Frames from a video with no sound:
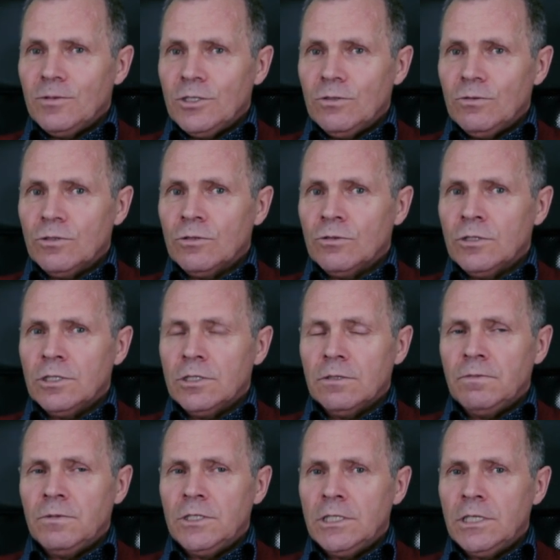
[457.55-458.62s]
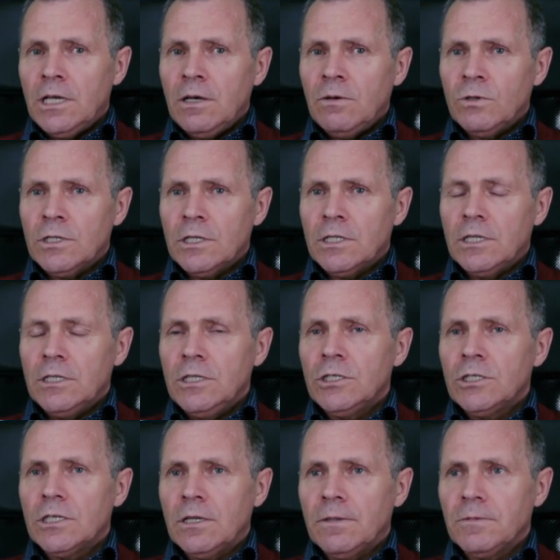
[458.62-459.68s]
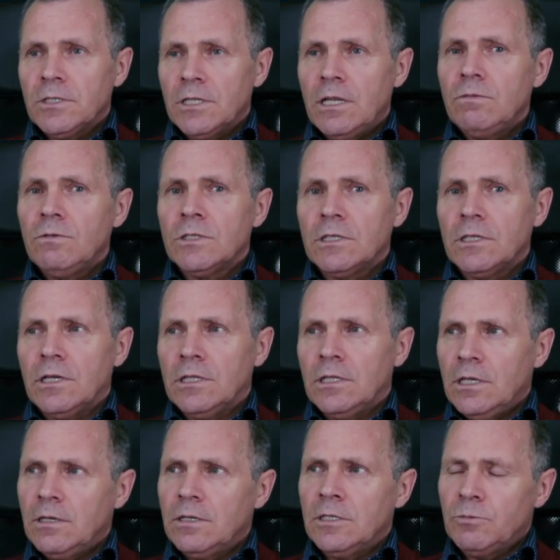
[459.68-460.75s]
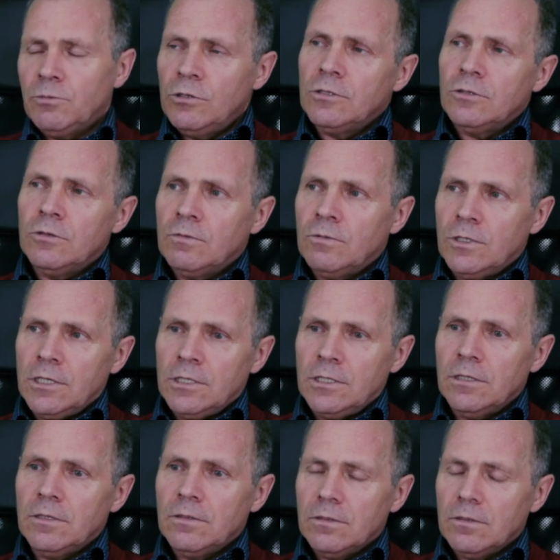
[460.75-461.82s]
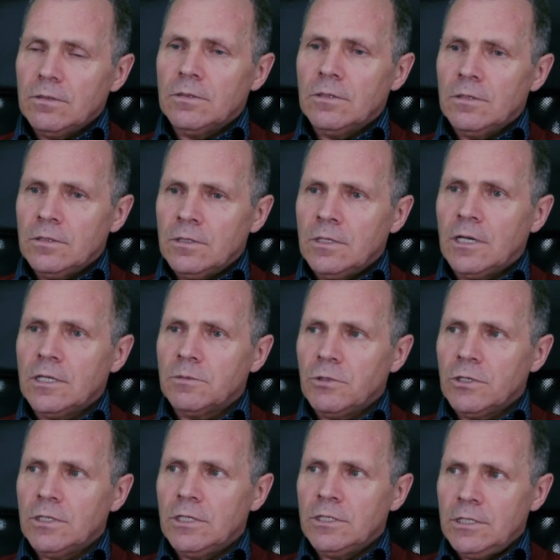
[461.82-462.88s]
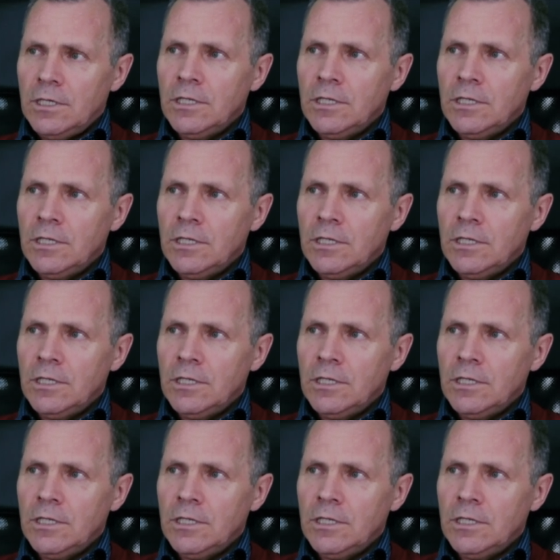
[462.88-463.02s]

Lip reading: In other words, this whole service niche uses these vehicles that goes with a